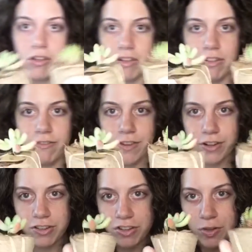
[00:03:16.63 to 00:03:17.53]
are the
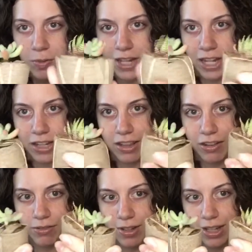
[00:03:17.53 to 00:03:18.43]
first 2 plants.
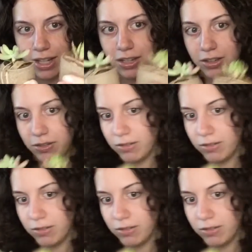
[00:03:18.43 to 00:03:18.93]
They're really cute.